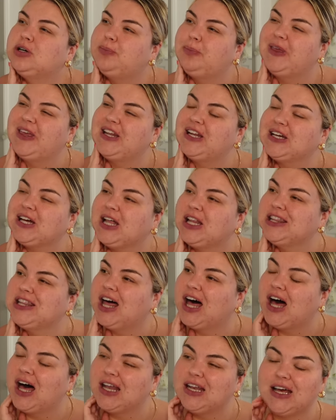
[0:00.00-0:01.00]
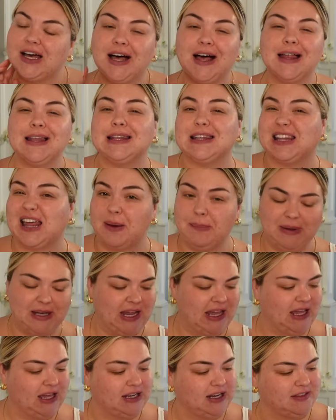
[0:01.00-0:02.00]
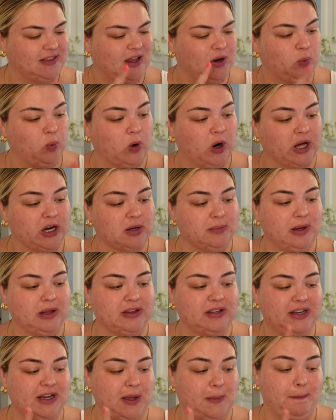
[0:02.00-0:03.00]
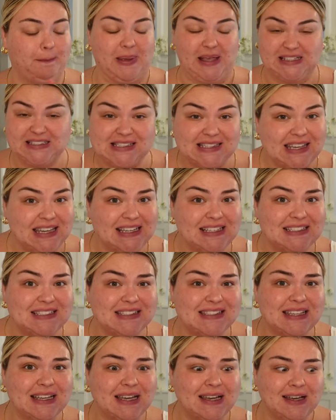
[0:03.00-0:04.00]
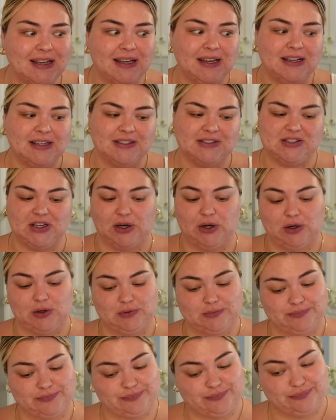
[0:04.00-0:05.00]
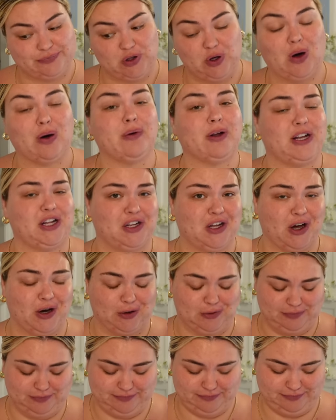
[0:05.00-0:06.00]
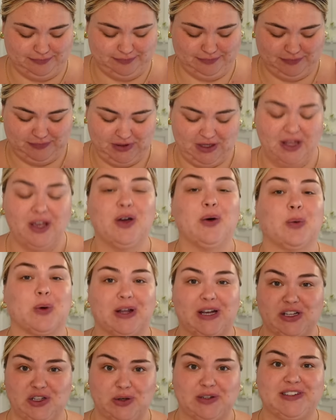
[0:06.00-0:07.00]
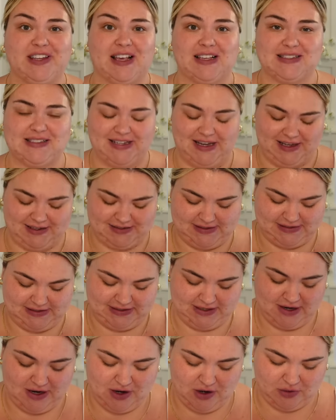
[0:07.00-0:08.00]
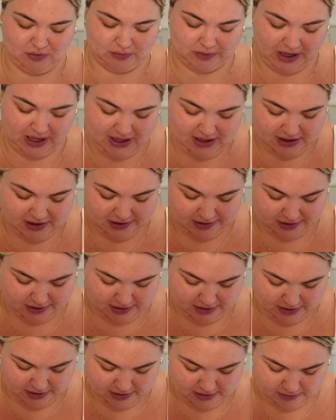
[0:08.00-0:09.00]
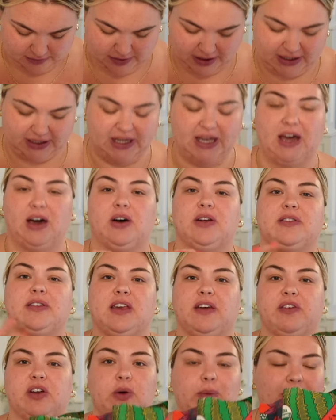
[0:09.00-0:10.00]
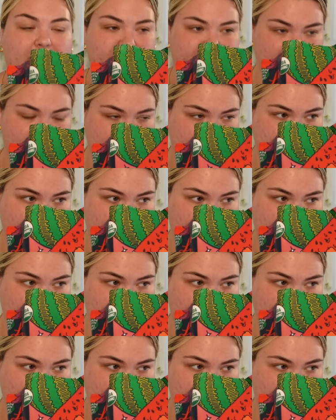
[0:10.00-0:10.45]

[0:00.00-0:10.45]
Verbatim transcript: pina colada, lemonade, and then watermelon hibiscus. So you already know we're gonna do a taste test right here, right now. Let's give it a whiff.